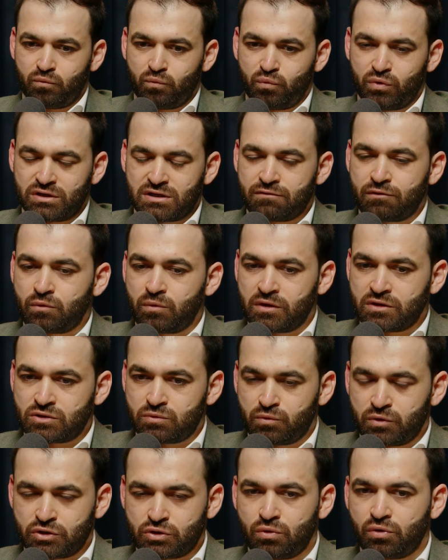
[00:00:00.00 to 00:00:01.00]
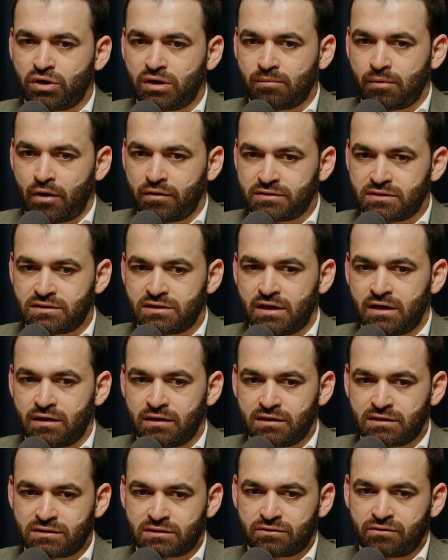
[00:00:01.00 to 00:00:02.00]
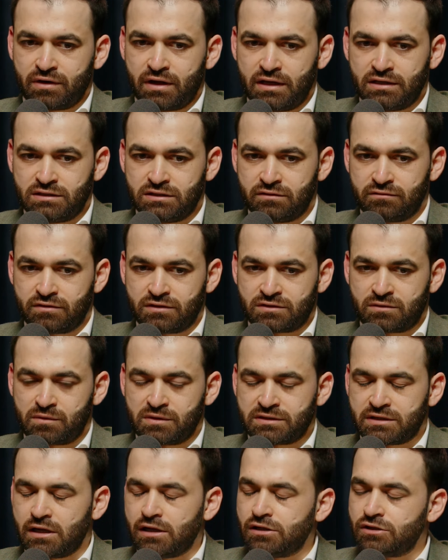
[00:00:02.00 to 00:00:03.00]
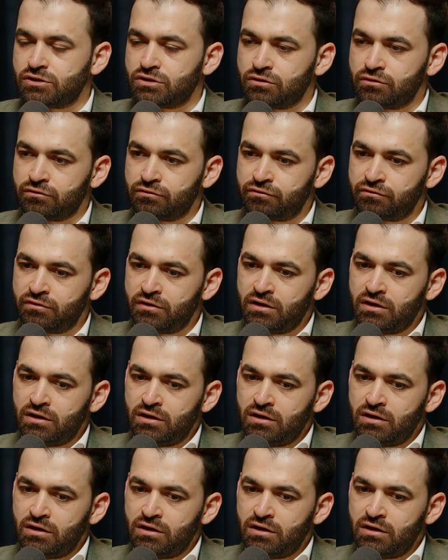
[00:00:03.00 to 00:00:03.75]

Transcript: Whatever we're talking about today is creative, is a result of